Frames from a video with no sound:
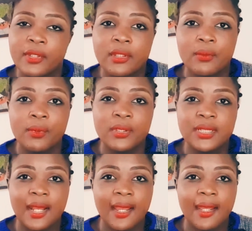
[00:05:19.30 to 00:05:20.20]
the
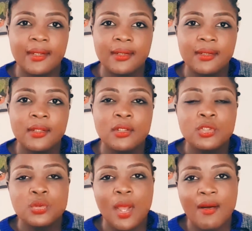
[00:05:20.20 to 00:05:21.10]
water guard
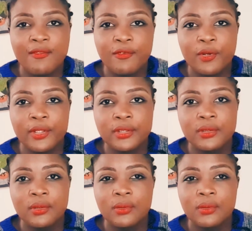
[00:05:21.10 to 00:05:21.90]
to avoid